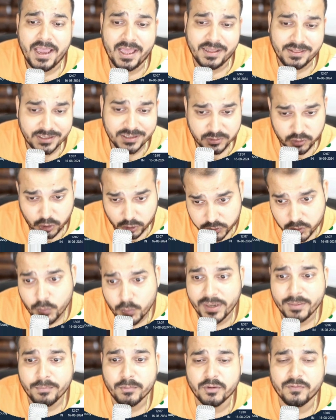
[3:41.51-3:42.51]
and there is also
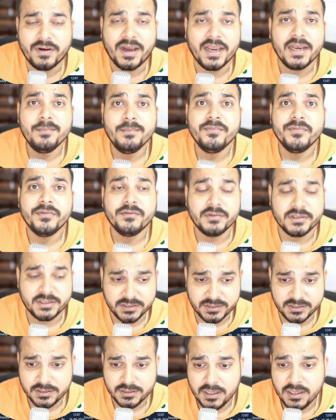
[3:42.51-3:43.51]
one more file, which
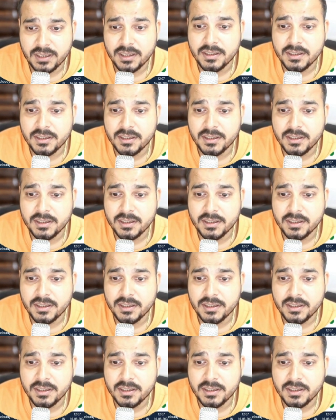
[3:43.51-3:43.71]
is